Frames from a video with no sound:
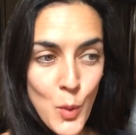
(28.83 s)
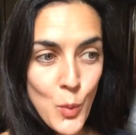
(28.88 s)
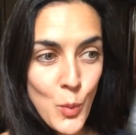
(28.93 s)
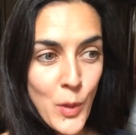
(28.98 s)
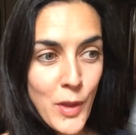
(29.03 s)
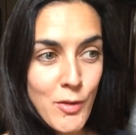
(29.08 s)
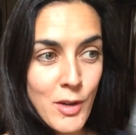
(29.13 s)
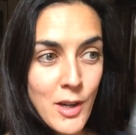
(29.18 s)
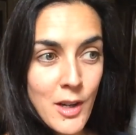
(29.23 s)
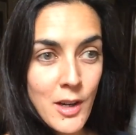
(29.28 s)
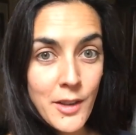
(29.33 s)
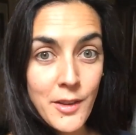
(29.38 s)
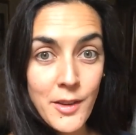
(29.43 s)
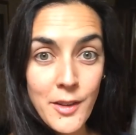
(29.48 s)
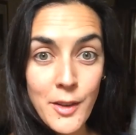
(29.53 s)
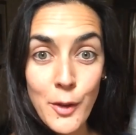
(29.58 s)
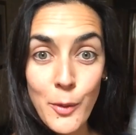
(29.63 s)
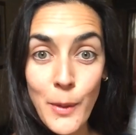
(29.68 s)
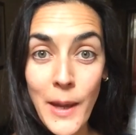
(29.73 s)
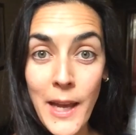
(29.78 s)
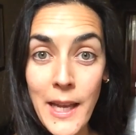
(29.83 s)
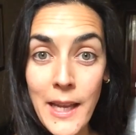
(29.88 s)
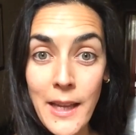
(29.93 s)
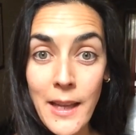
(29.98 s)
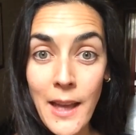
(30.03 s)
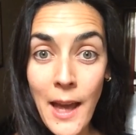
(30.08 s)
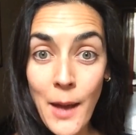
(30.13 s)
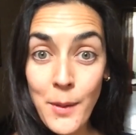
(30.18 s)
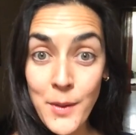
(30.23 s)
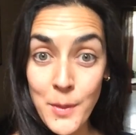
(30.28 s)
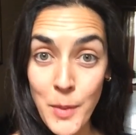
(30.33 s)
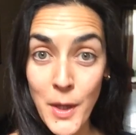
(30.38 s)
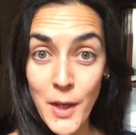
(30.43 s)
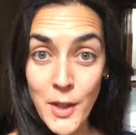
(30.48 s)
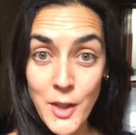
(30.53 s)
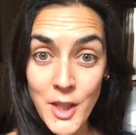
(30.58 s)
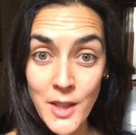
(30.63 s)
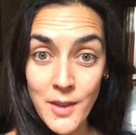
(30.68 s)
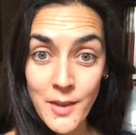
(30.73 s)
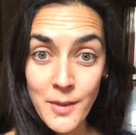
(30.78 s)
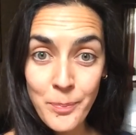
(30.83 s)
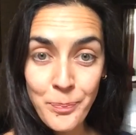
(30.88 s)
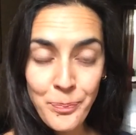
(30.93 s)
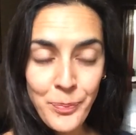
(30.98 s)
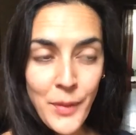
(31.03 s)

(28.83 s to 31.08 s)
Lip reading: with regards to a house purchase.